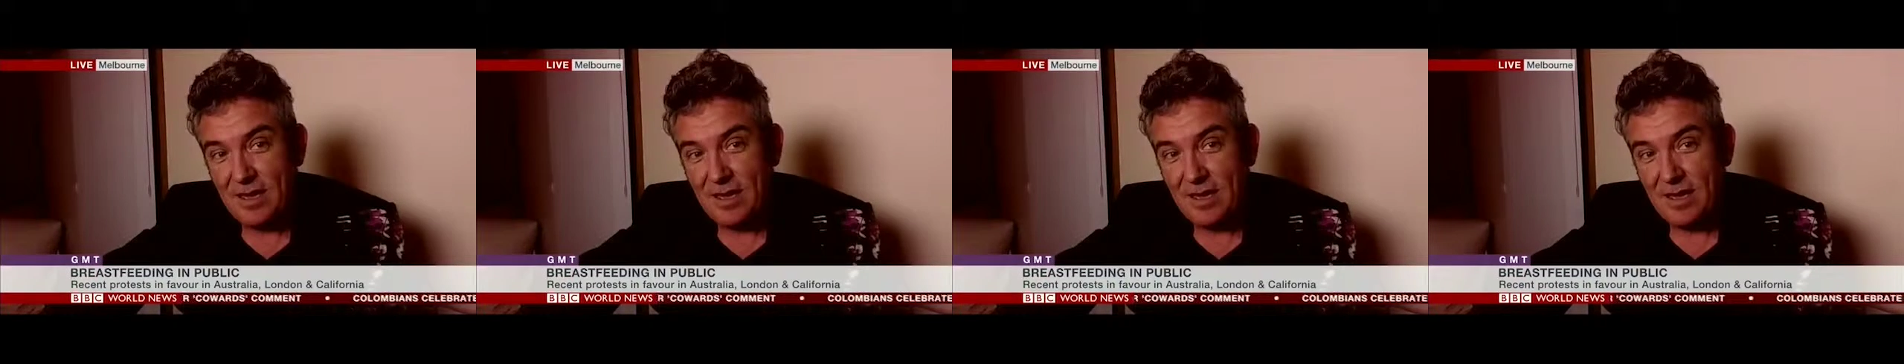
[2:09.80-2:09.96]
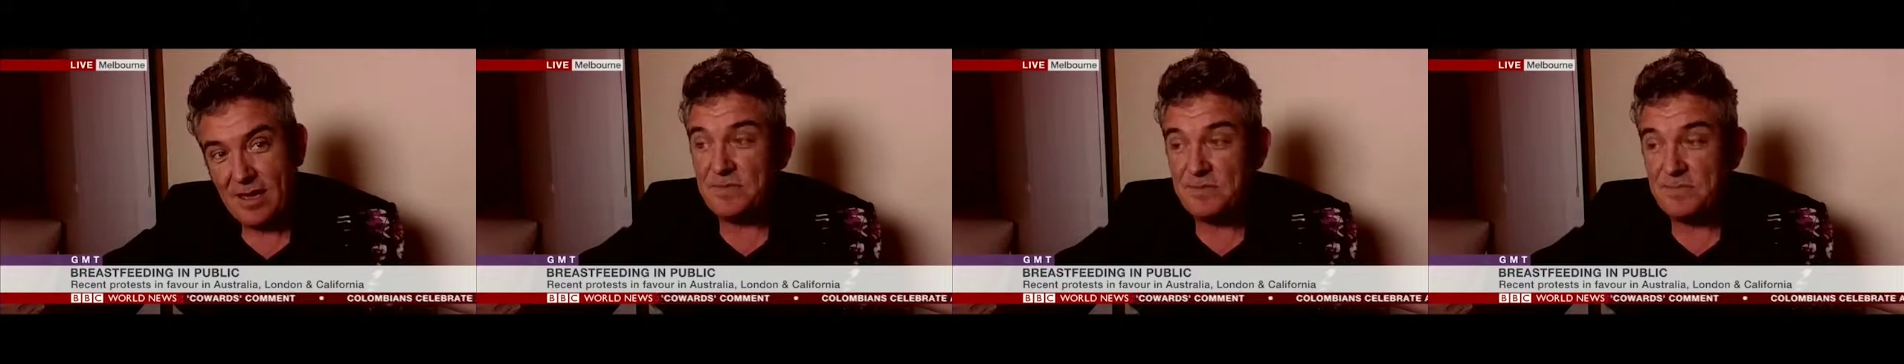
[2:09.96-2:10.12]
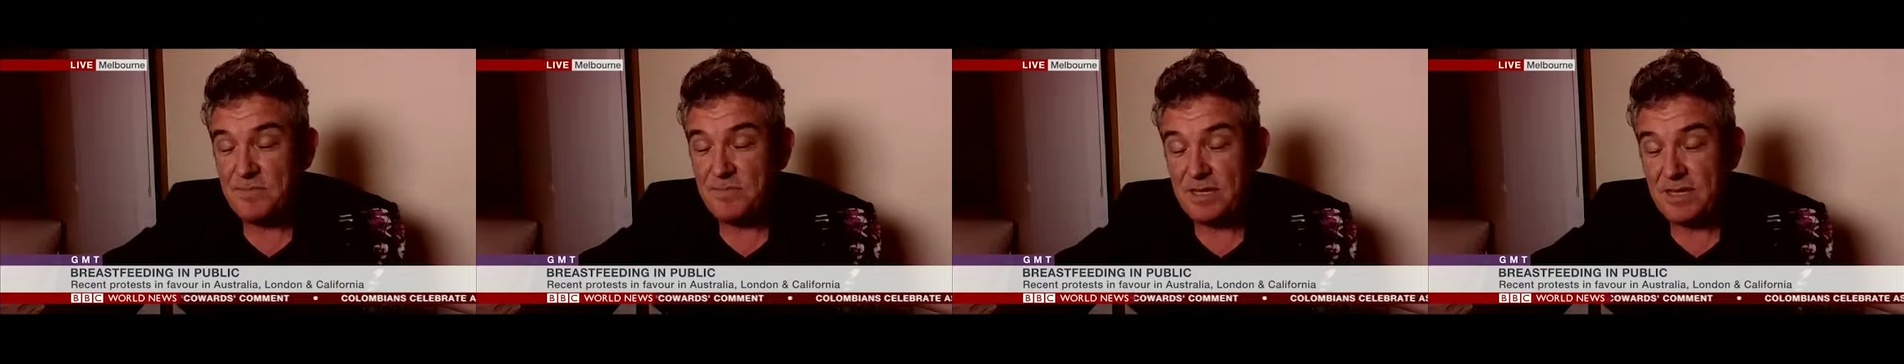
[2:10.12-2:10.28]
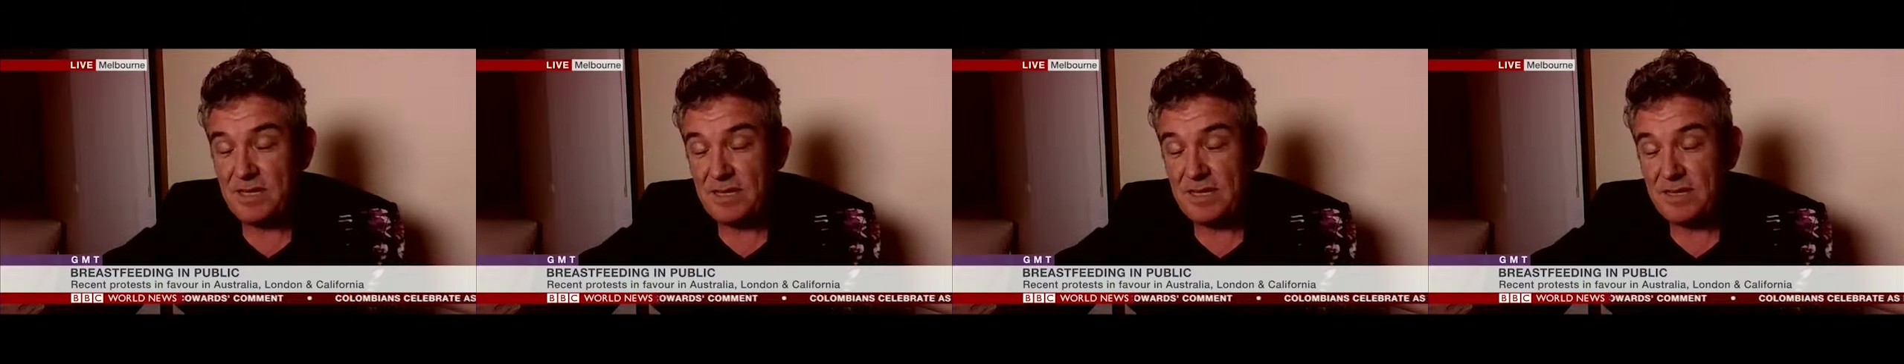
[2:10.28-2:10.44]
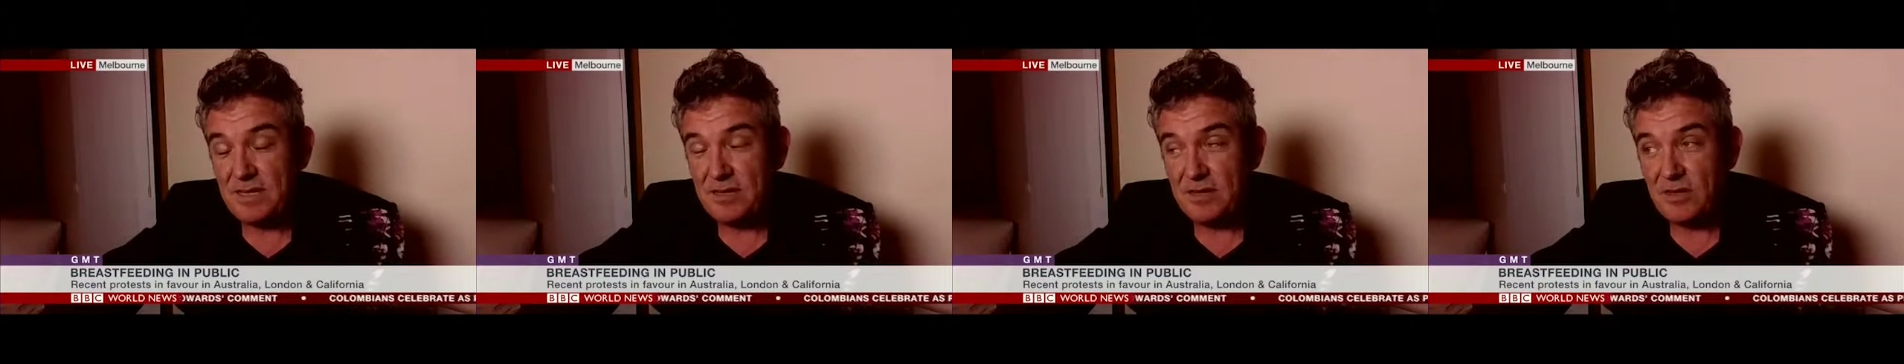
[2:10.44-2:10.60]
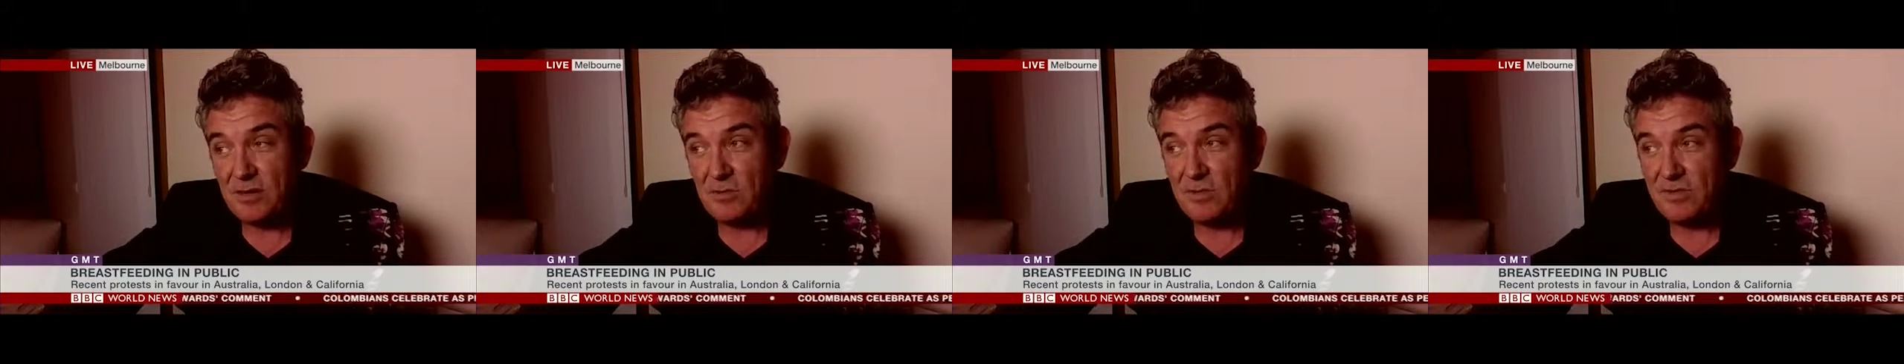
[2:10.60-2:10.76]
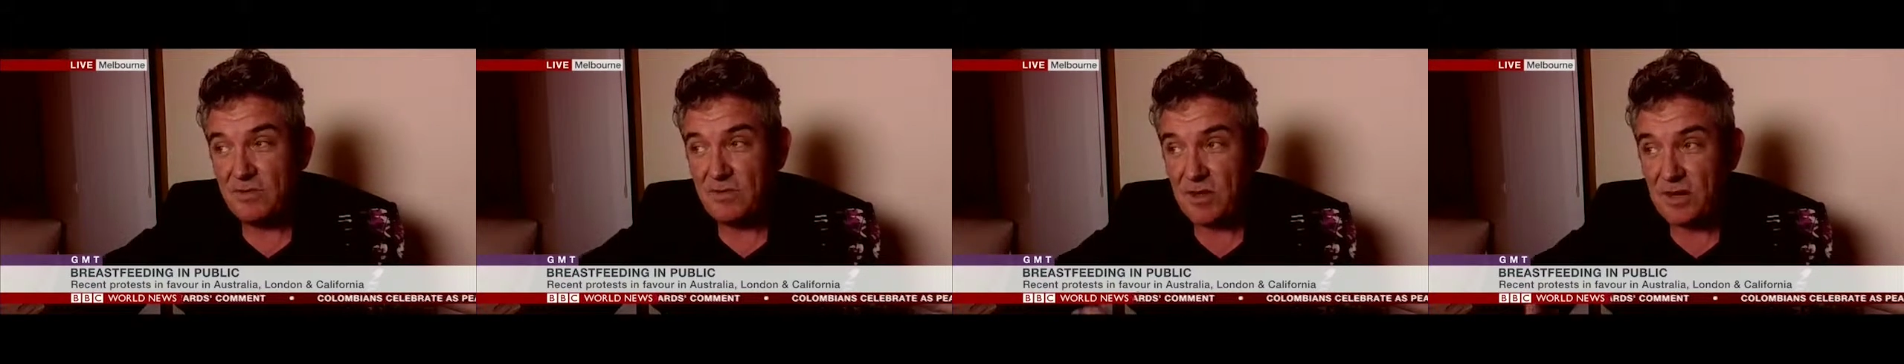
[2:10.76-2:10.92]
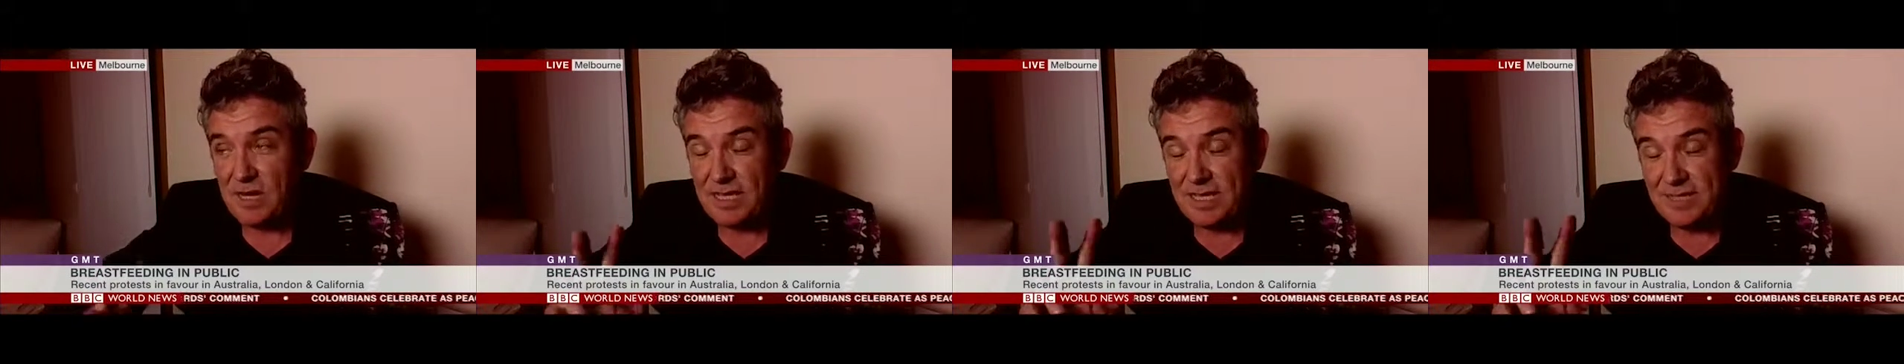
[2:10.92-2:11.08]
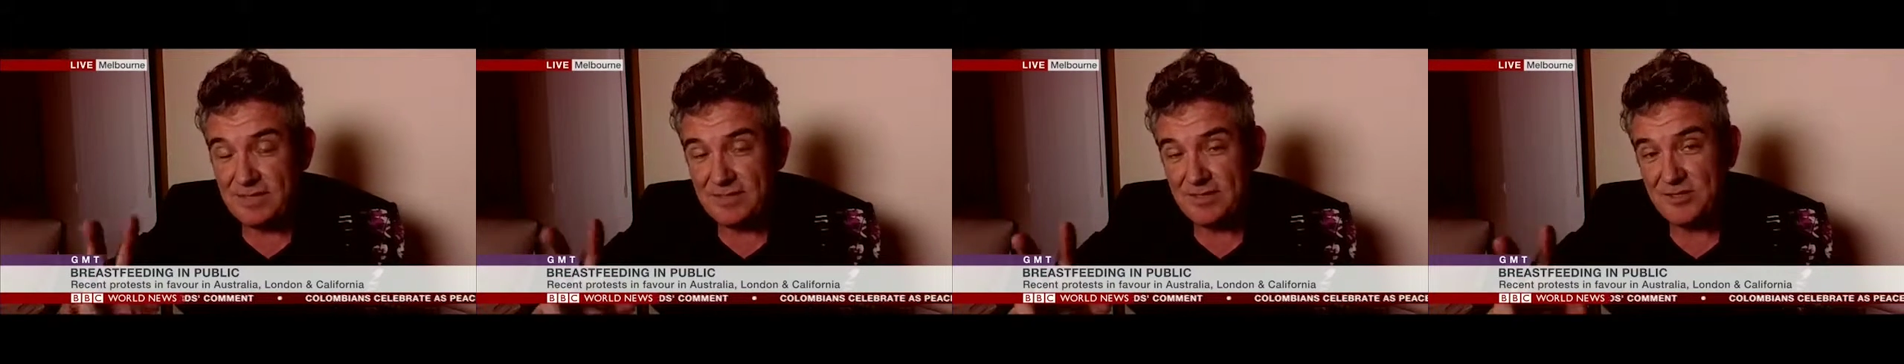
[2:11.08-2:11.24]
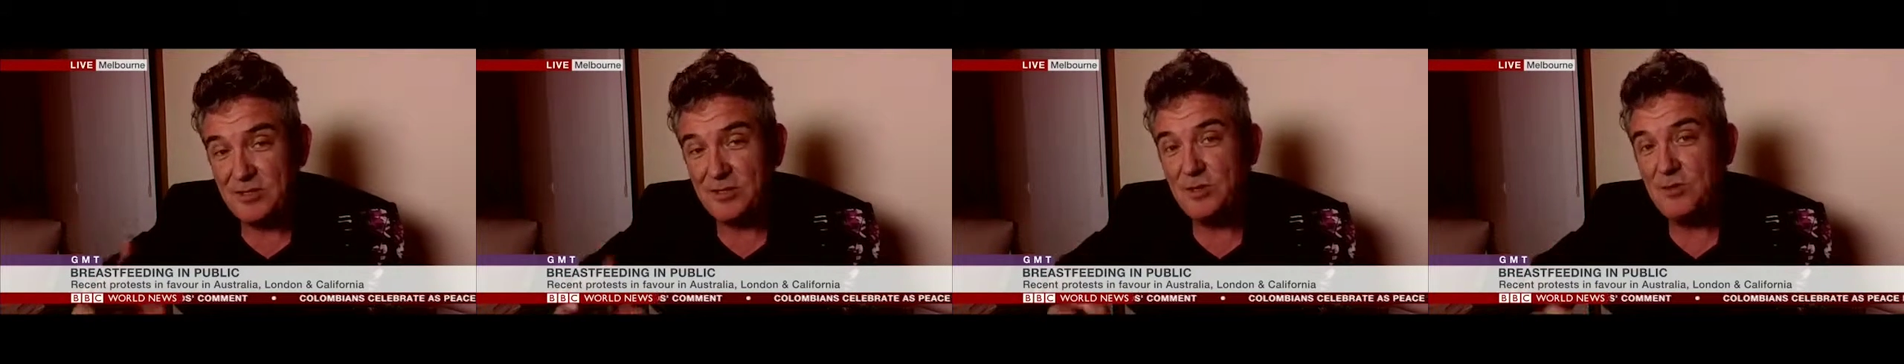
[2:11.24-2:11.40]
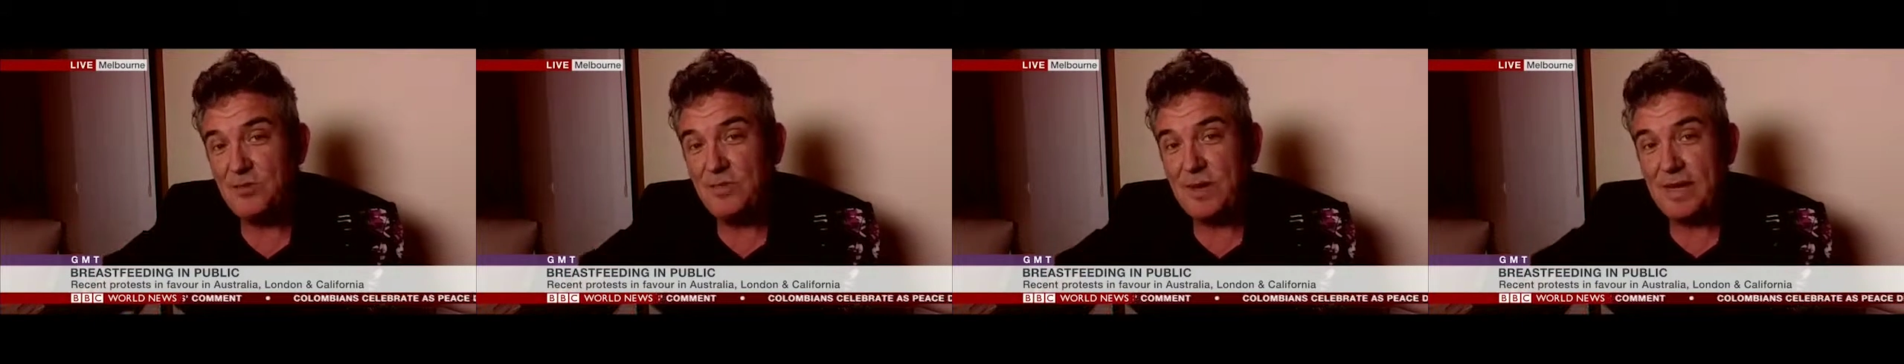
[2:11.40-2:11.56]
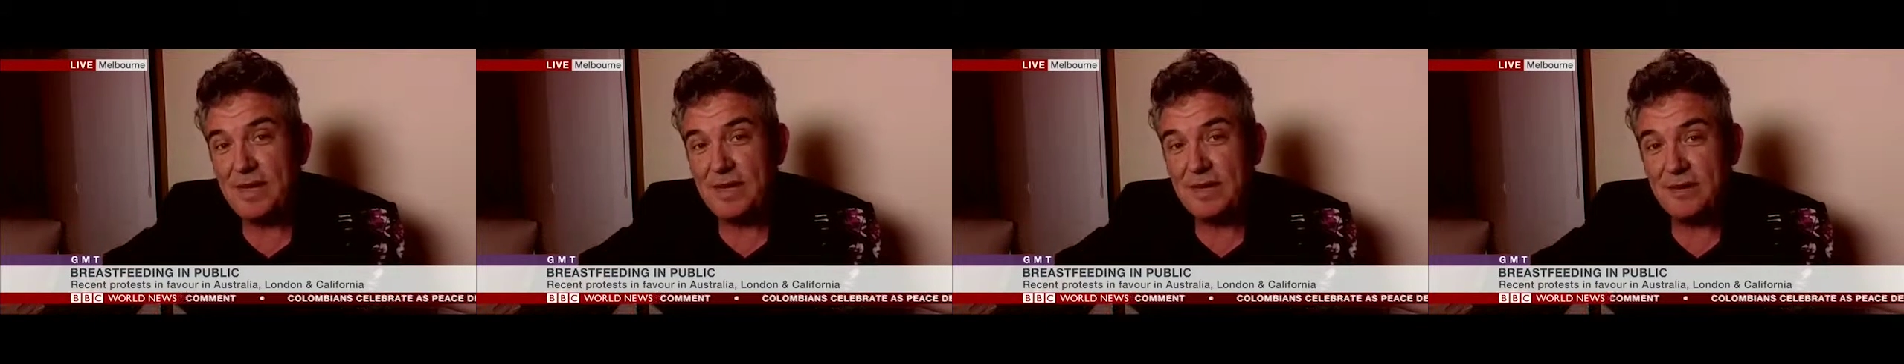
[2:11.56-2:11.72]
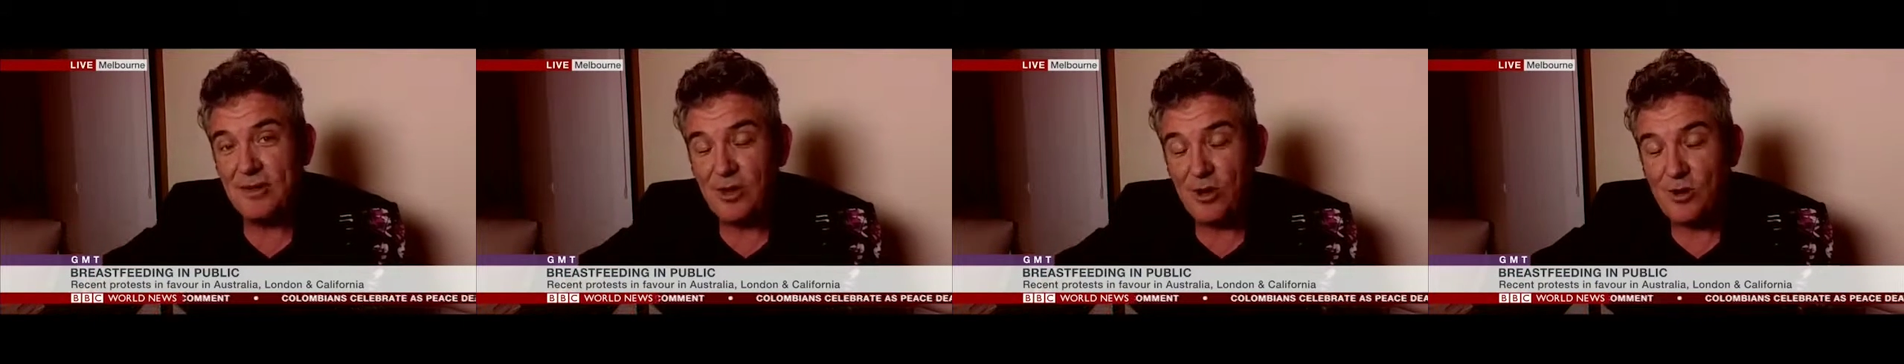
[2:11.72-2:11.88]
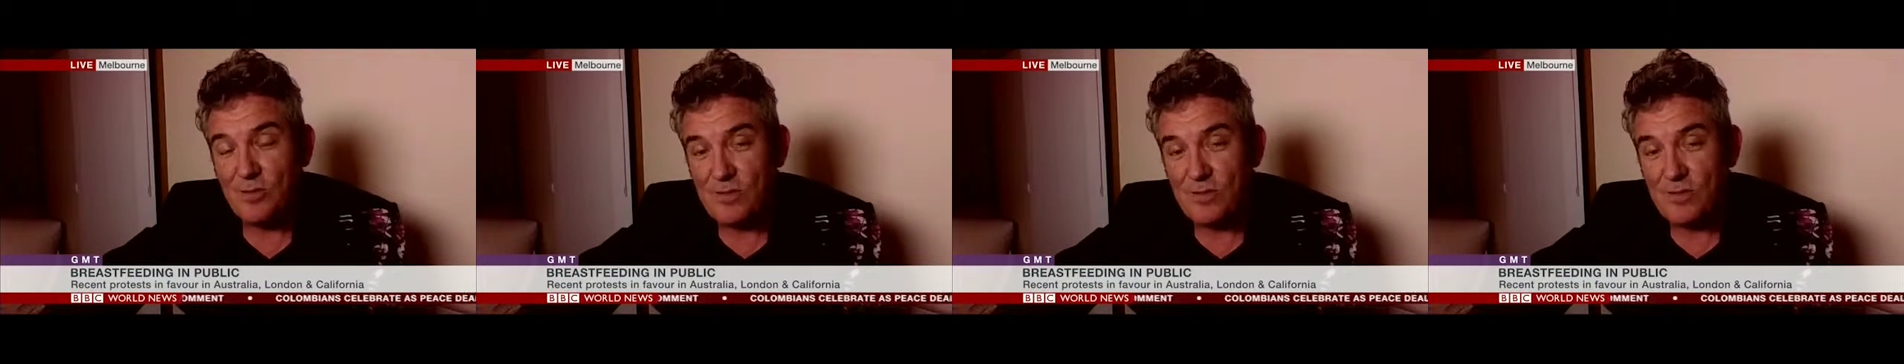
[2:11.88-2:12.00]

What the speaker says: It has been. We've only had two bad